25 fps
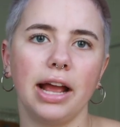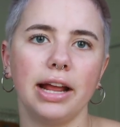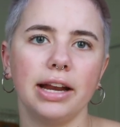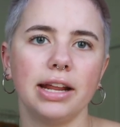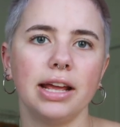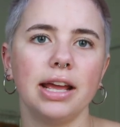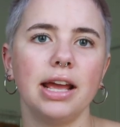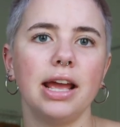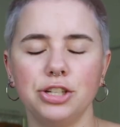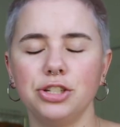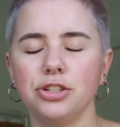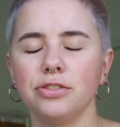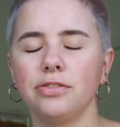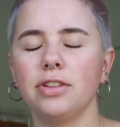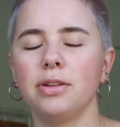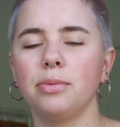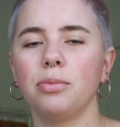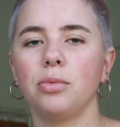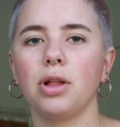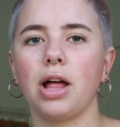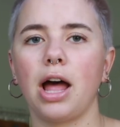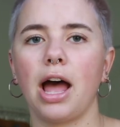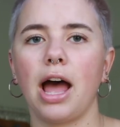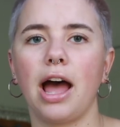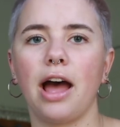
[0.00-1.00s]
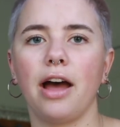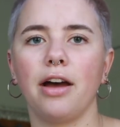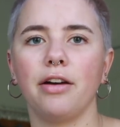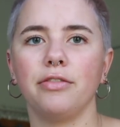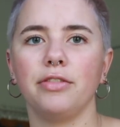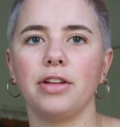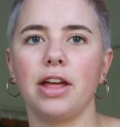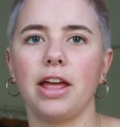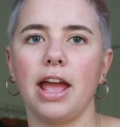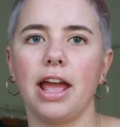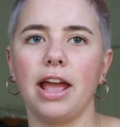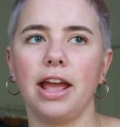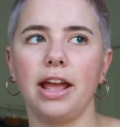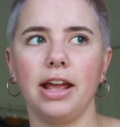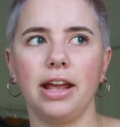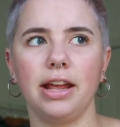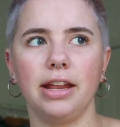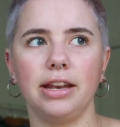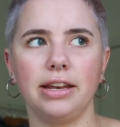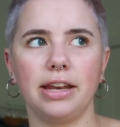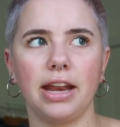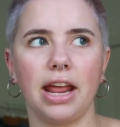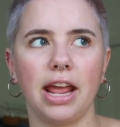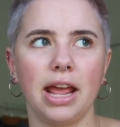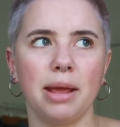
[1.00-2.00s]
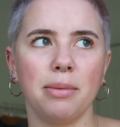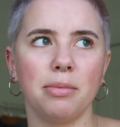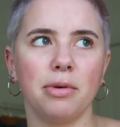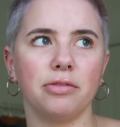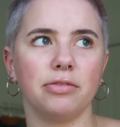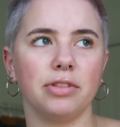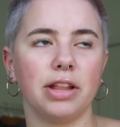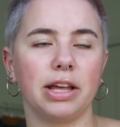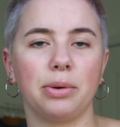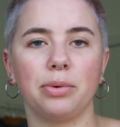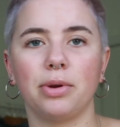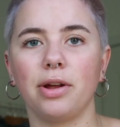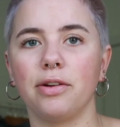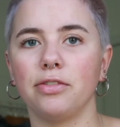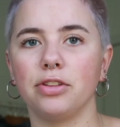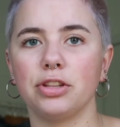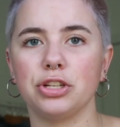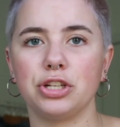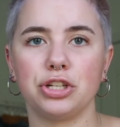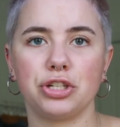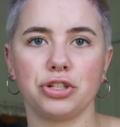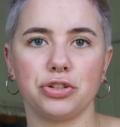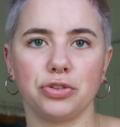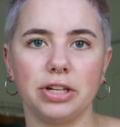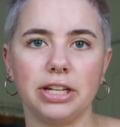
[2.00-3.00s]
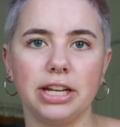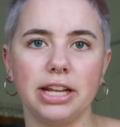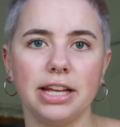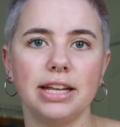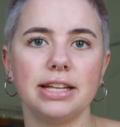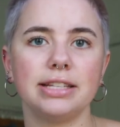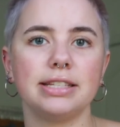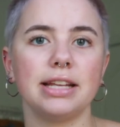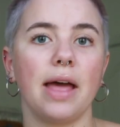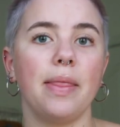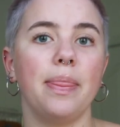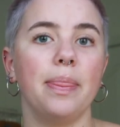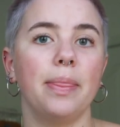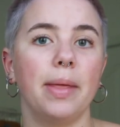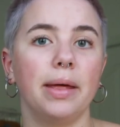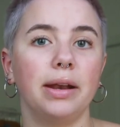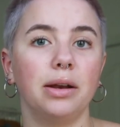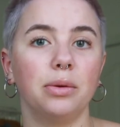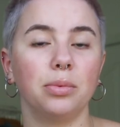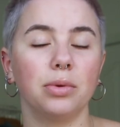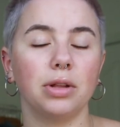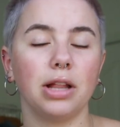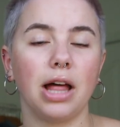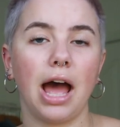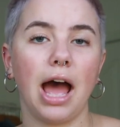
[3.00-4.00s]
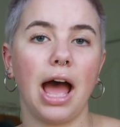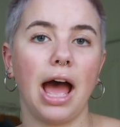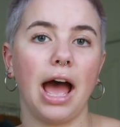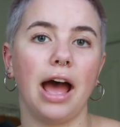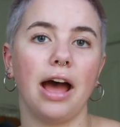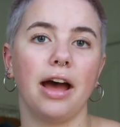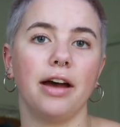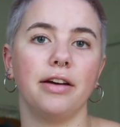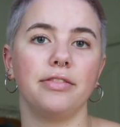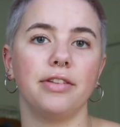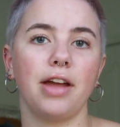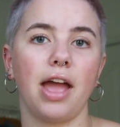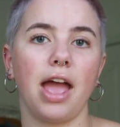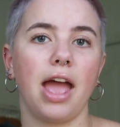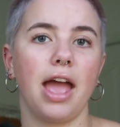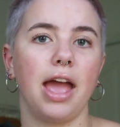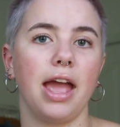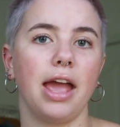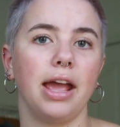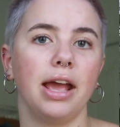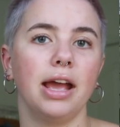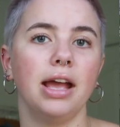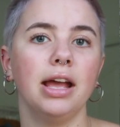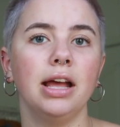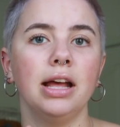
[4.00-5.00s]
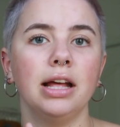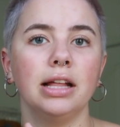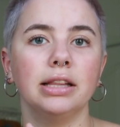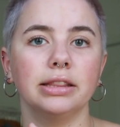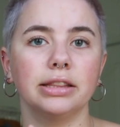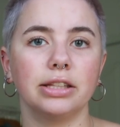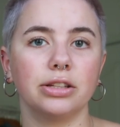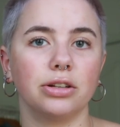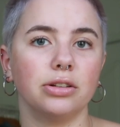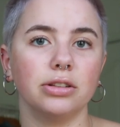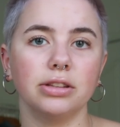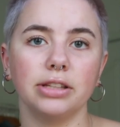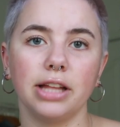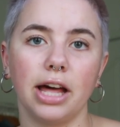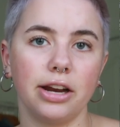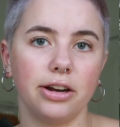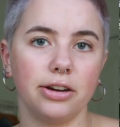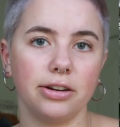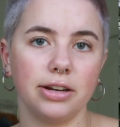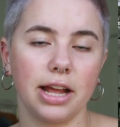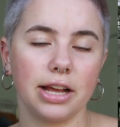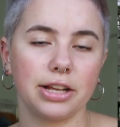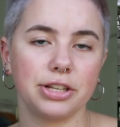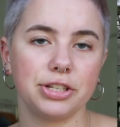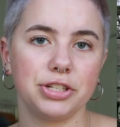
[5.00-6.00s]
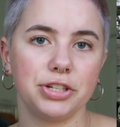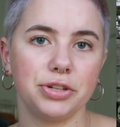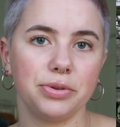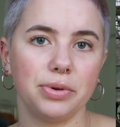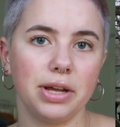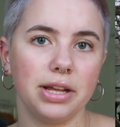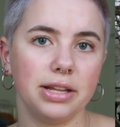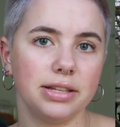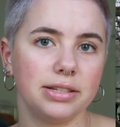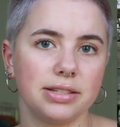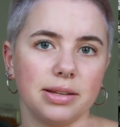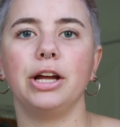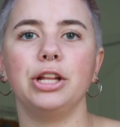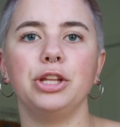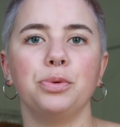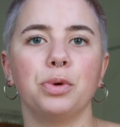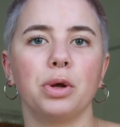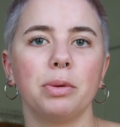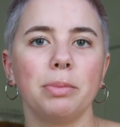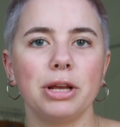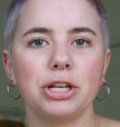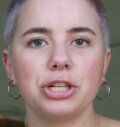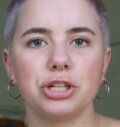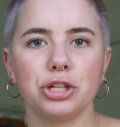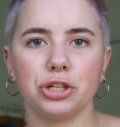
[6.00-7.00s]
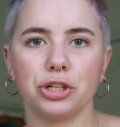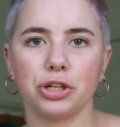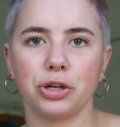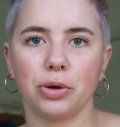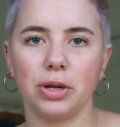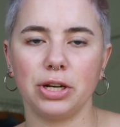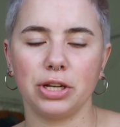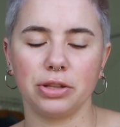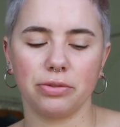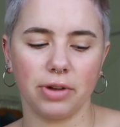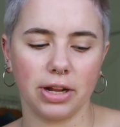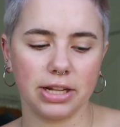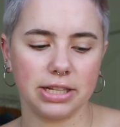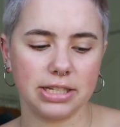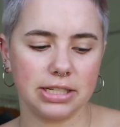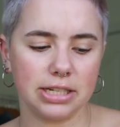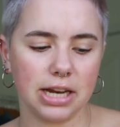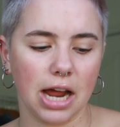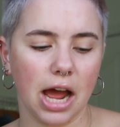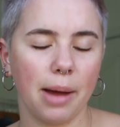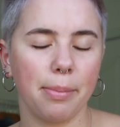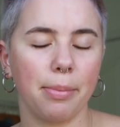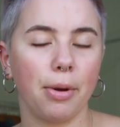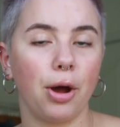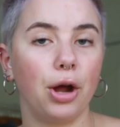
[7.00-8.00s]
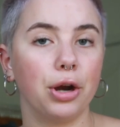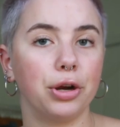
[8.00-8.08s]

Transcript: Each of them will have a name of like whatever the street is, and then it will have a little letter next to it. But you want to make sure that you're going to the right stop.